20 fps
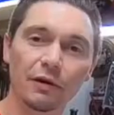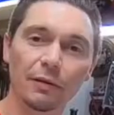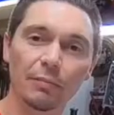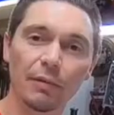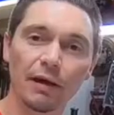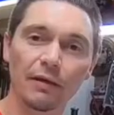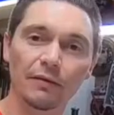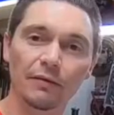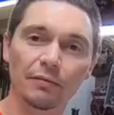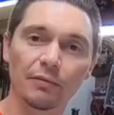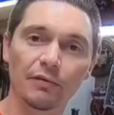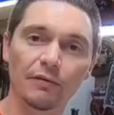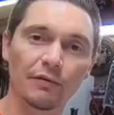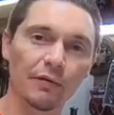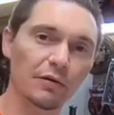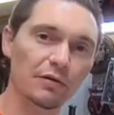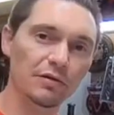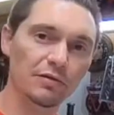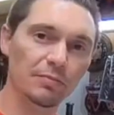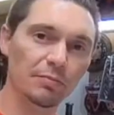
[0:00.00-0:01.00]
about the
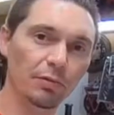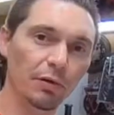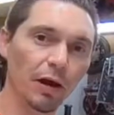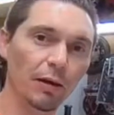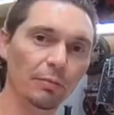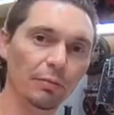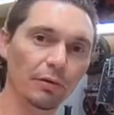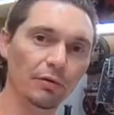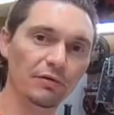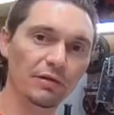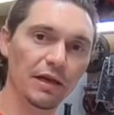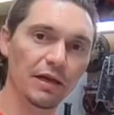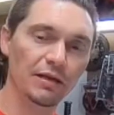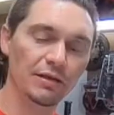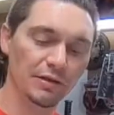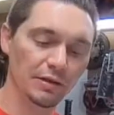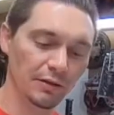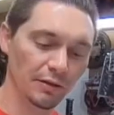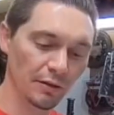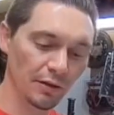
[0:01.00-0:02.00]
reverse prop
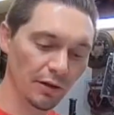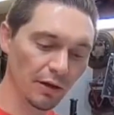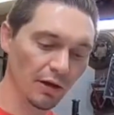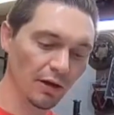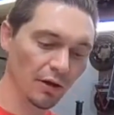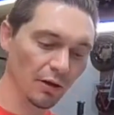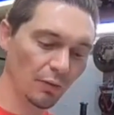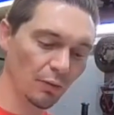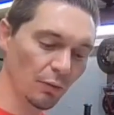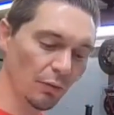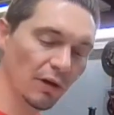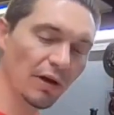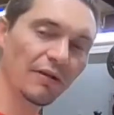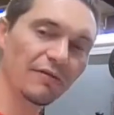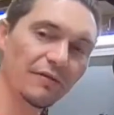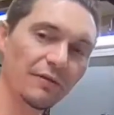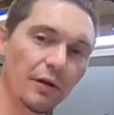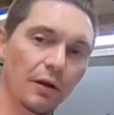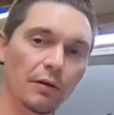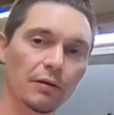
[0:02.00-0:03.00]
rotation. What
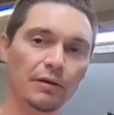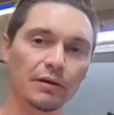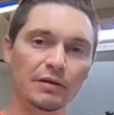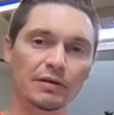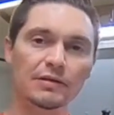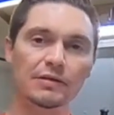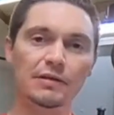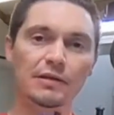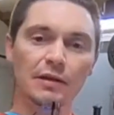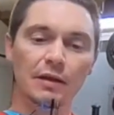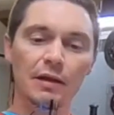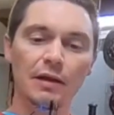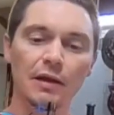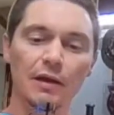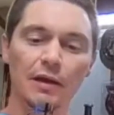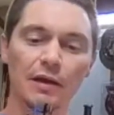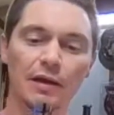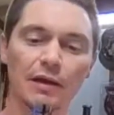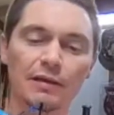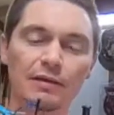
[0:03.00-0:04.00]
I've noticed
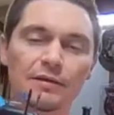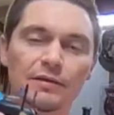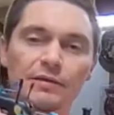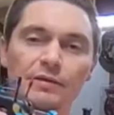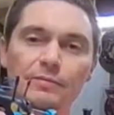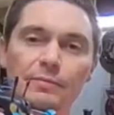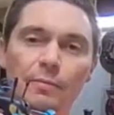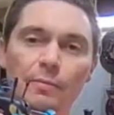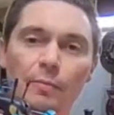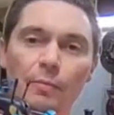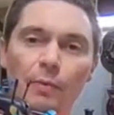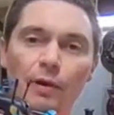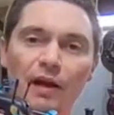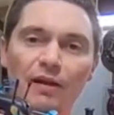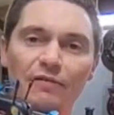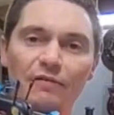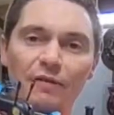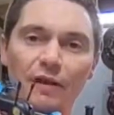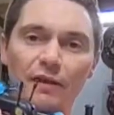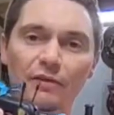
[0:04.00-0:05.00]
is when I
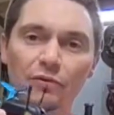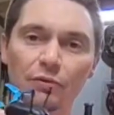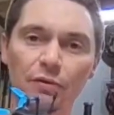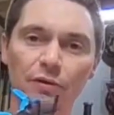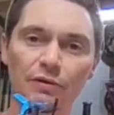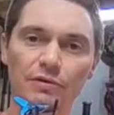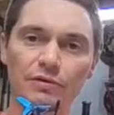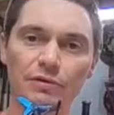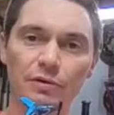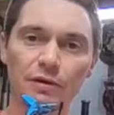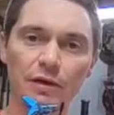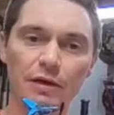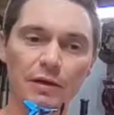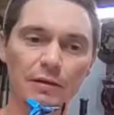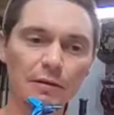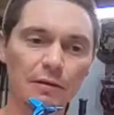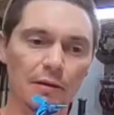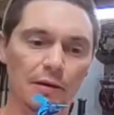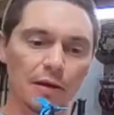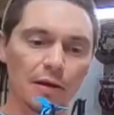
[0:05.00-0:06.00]
fly toward a tree
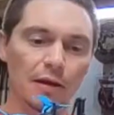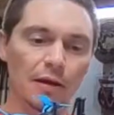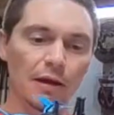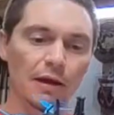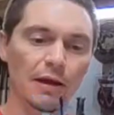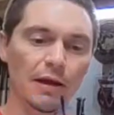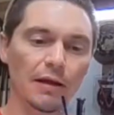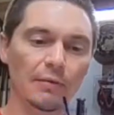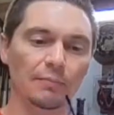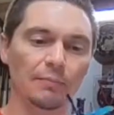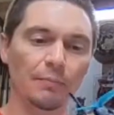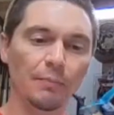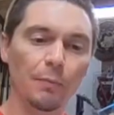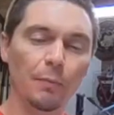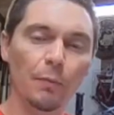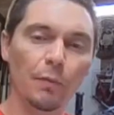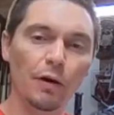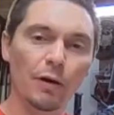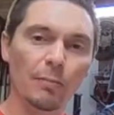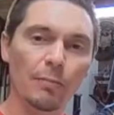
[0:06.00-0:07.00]
and I
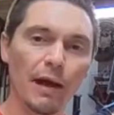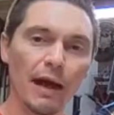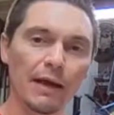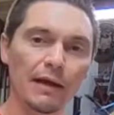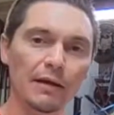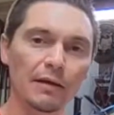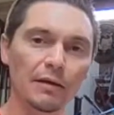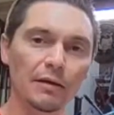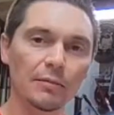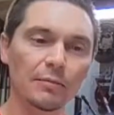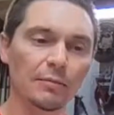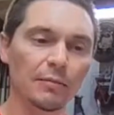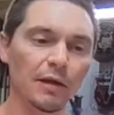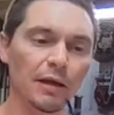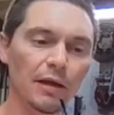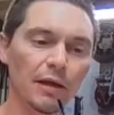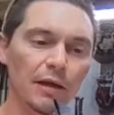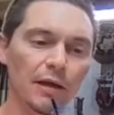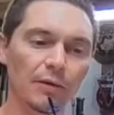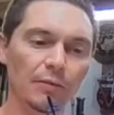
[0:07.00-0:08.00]
want to back up,
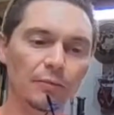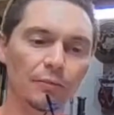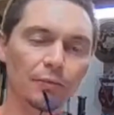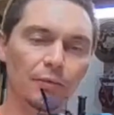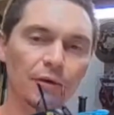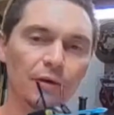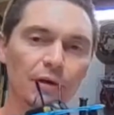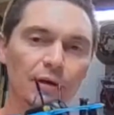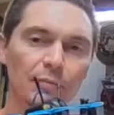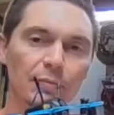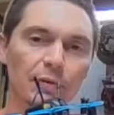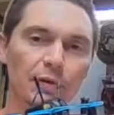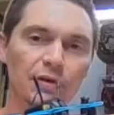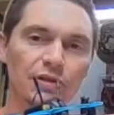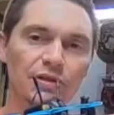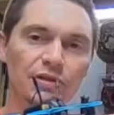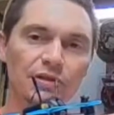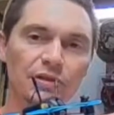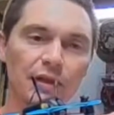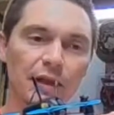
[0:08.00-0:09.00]
it really
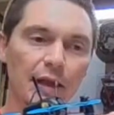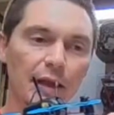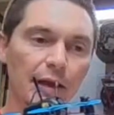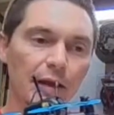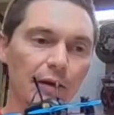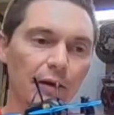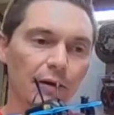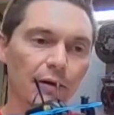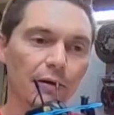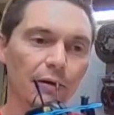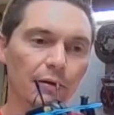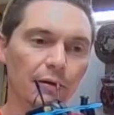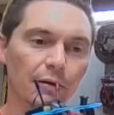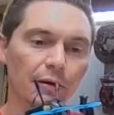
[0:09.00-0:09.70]
pushes the air